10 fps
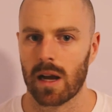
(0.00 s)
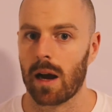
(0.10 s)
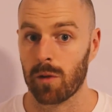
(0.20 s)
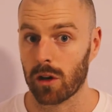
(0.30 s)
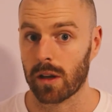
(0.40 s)

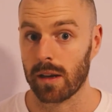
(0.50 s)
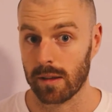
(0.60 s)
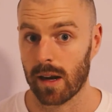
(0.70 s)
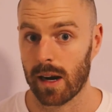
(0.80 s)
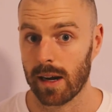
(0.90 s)
I'm not going to
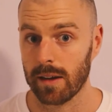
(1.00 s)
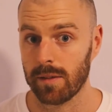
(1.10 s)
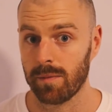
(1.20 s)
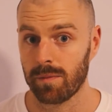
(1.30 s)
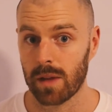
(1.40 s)
die.
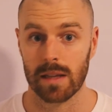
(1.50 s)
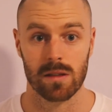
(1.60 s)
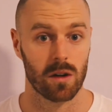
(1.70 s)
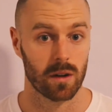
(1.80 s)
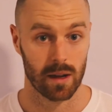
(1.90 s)
It's
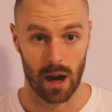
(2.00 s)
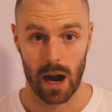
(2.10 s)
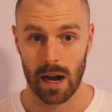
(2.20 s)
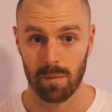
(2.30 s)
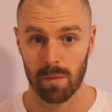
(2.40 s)
not going to
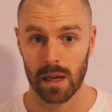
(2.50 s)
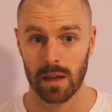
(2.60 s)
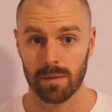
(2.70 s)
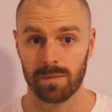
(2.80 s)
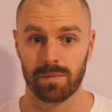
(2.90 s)
harm me.